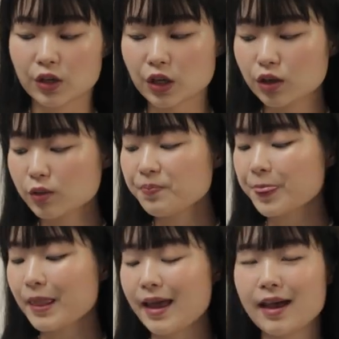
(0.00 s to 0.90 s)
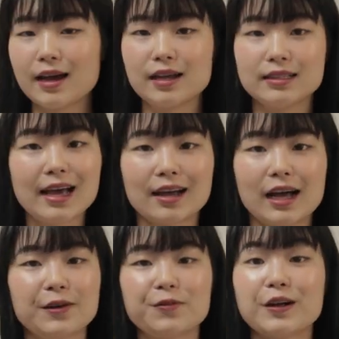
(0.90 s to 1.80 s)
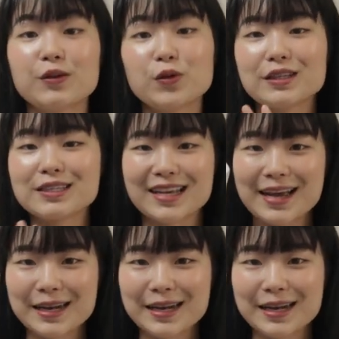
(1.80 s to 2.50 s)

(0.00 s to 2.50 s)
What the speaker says: you. And yeah, I failed with this